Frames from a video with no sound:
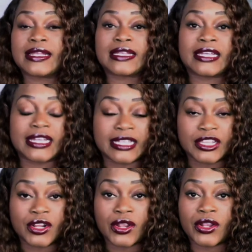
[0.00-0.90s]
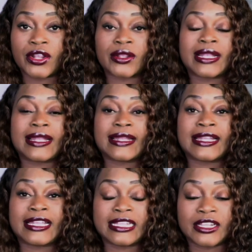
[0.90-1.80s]
kicking her,
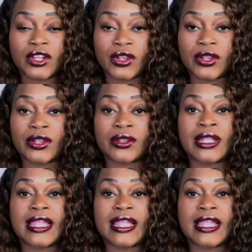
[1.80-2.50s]
hitting her,